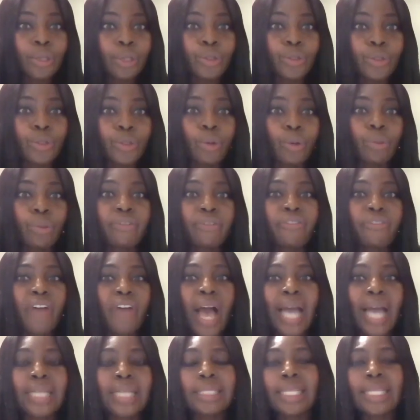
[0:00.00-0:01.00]
So the
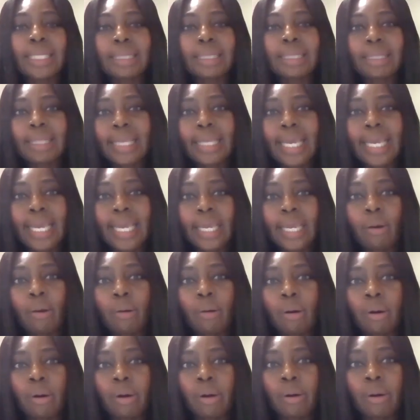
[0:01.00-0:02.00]
fact that they
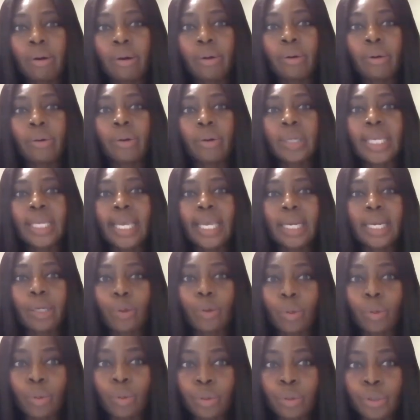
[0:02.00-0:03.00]
are
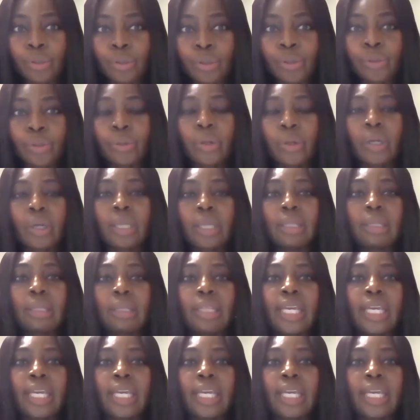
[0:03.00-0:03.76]
getting older,